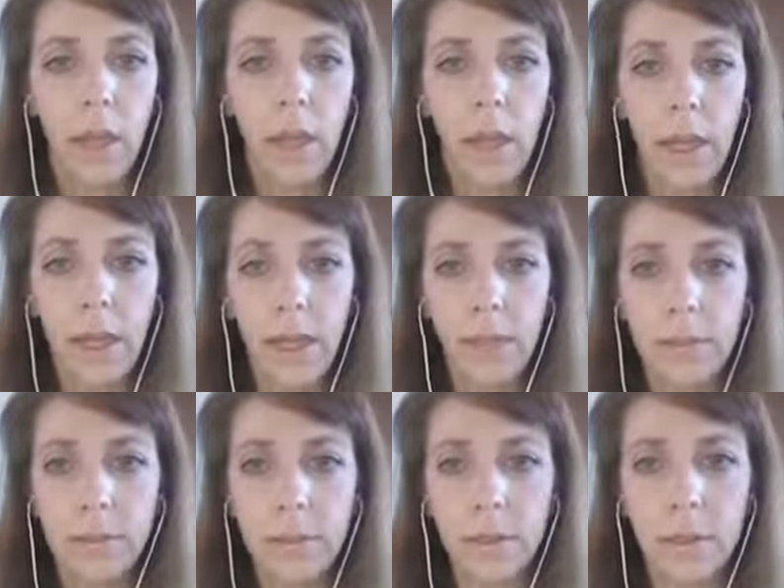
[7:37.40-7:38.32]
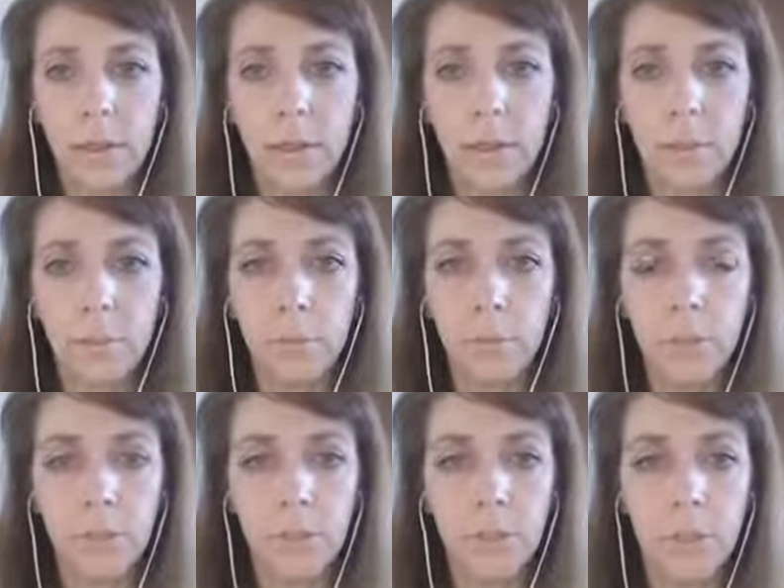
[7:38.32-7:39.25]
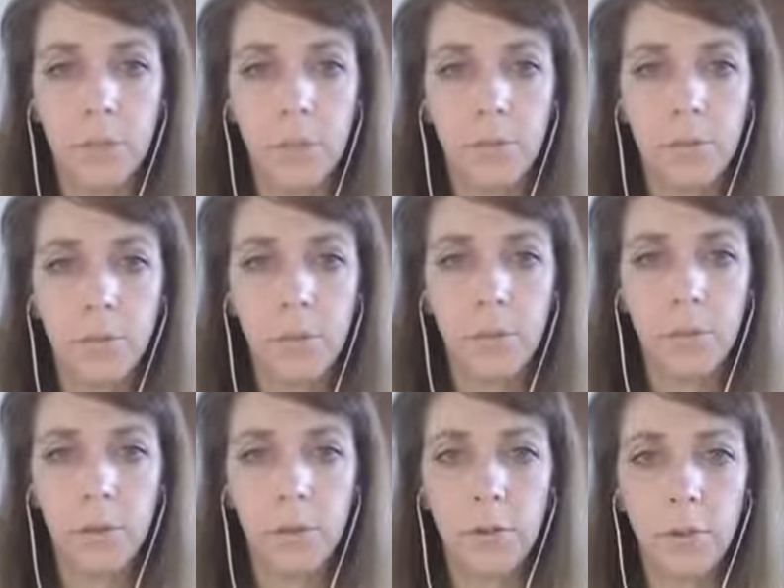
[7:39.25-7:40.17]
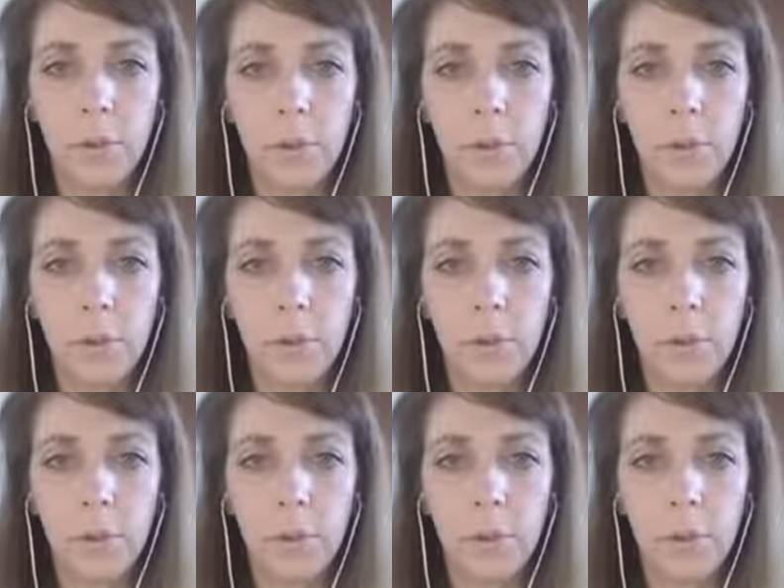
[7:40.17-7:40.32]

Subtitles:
And so she's in a few of those,